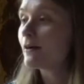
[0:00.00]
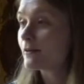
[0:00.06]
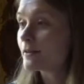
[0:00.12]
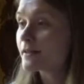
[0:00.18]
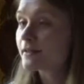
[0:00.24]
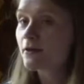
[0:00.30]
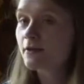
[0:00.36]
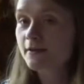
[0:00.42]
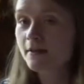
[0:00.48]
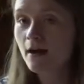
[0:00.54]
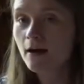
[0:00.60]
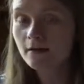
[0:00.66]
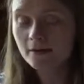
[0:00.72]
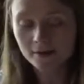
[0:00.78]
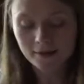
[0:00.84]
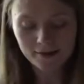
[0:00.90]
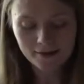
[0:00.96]
Lawrence goes
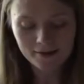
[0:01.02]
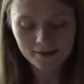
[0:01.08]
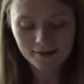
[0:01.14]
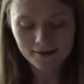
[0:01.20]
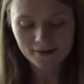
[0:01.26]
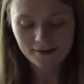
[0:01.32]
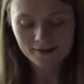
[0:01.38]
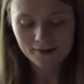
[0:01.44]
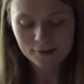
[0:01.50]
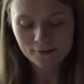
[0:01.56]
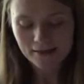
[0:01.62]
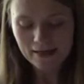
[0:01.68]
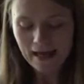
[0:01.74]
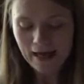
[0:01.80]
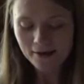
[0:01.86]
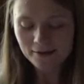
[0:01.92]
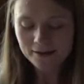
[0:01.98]
on to
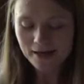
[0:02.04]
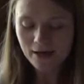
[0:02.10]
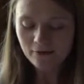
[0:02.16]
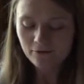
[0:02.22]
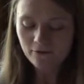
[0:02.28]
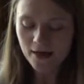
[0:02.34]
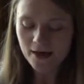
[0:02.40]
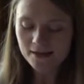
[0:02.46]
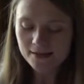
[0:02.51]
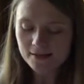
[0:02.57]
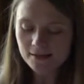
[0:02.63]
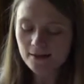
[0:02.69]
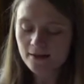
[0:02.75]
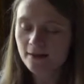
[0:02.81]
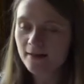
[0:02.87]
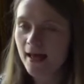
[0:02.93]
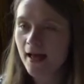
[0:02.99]
recount how
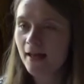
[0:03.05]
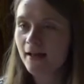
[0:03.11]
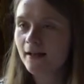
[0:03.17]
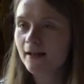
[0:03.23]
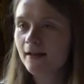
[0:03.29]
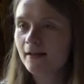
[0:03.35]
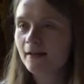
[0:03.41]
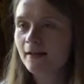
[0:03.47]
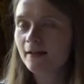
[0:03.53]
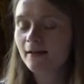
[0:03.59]
Faisal then